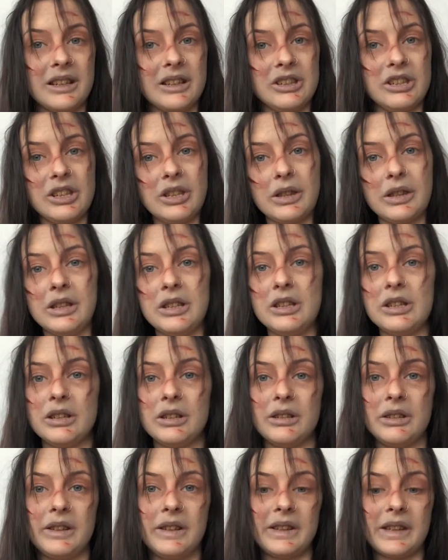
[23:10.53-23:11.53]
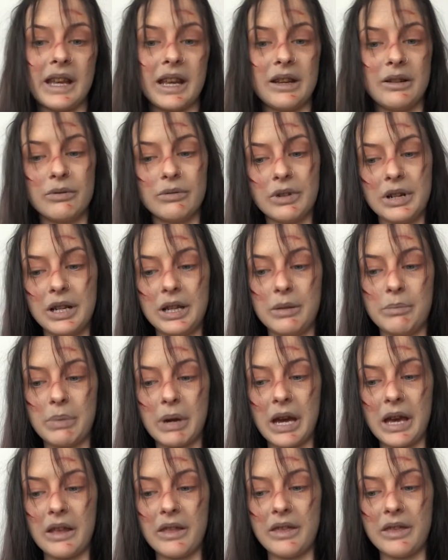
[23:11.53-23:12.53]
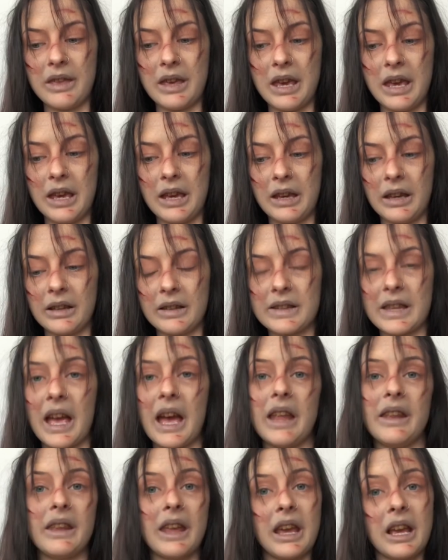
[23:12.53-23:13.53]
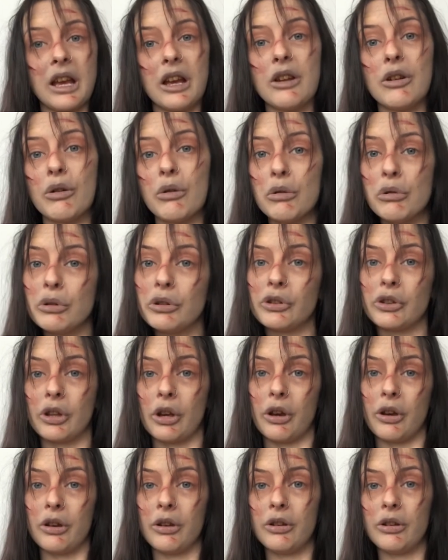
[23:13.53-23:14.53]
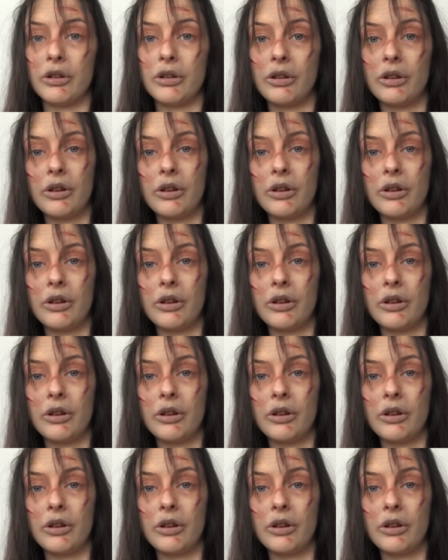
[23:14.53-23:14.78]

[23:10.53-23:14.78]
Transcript: Just say really bad things, and they can also